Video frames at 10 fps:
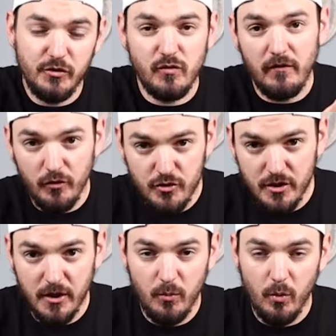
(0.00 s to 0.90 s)

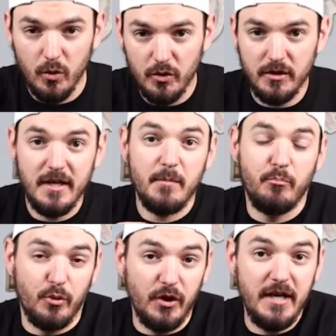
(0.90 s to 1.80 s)
Revolutionary War,
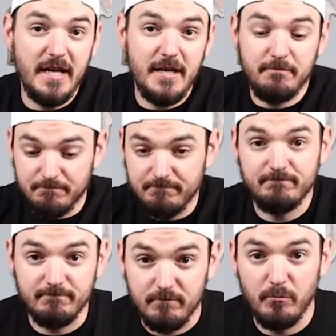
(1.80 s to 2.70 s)
pre
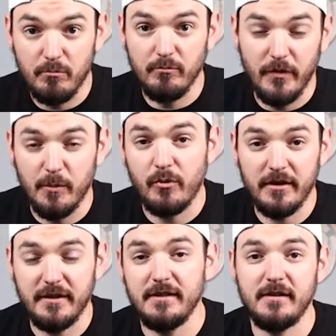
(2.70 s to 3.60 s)
the
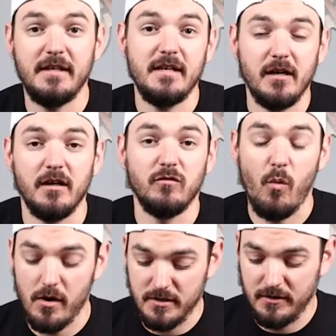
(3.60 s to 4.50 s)
presidency of
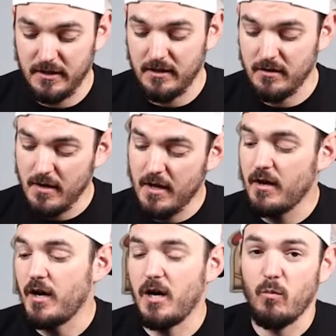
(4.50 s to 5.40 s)
Washington.
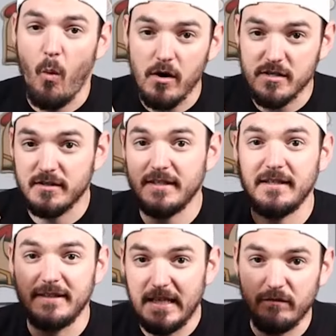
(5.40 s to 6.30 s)
Um,
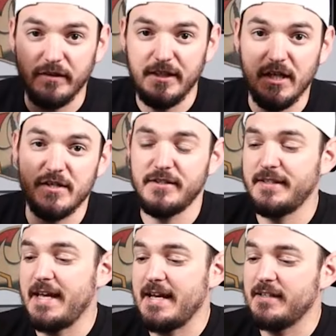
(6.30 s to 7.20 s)
Washington definitely
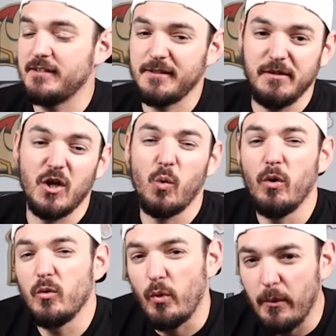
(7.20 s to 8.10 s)
understands, you know,
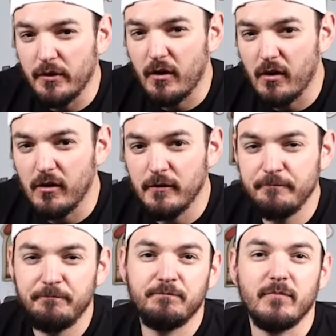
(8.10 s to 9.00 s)
what we would
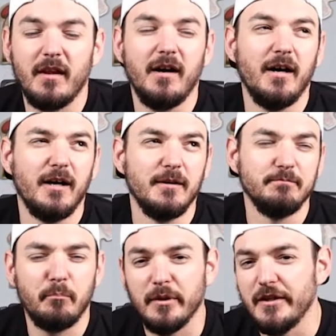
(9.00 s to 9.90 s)
call
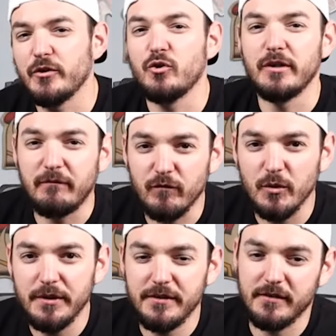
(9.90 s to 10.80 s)
um, political
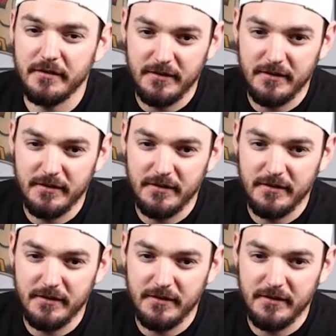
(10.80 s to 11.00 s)
influence.